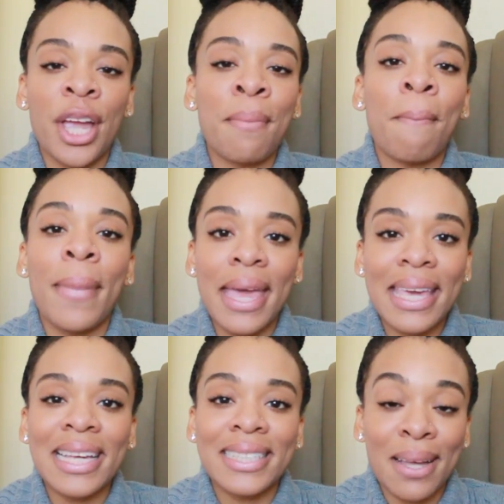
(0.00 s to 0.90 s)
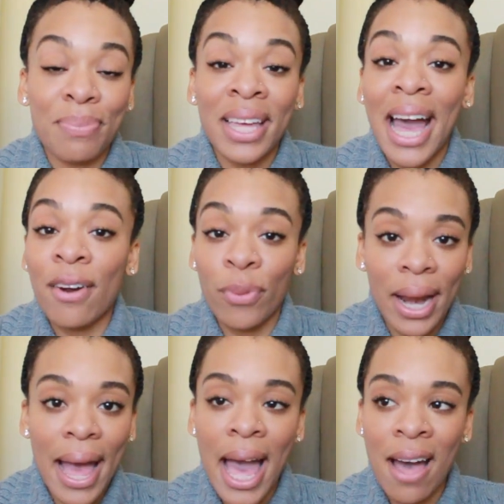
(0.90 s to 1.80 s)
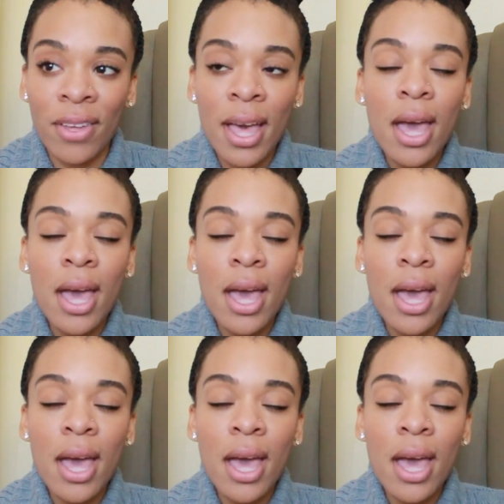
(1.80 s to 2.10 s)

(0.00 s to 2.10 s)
and making something out of what I have.